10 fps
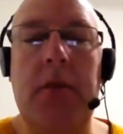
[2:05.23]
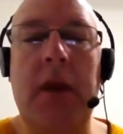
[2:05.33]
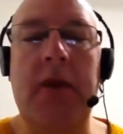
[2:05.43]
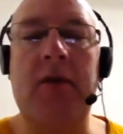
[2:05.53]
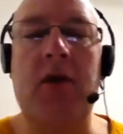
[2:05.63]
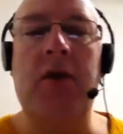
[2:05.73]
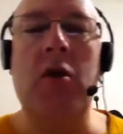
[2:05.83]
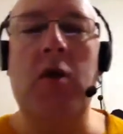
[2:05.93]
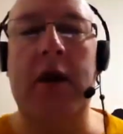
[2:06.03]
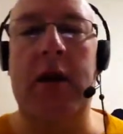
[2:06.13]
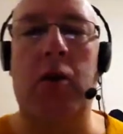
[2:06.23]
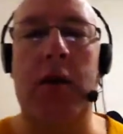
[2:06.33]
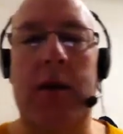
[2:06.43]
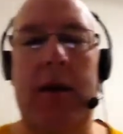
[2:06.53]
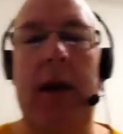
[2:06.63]
So if we look at the
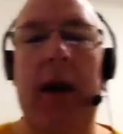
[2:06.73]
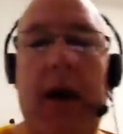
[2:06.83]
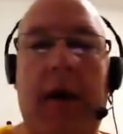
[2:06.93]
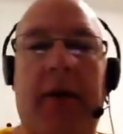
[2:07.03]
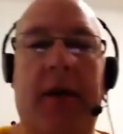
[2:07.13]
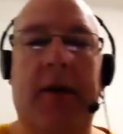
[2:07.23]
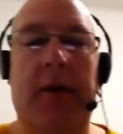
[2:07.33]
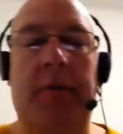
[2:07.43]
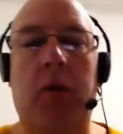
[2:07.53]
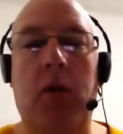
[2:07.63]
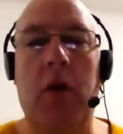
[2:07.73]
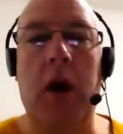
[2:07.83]
word, for example,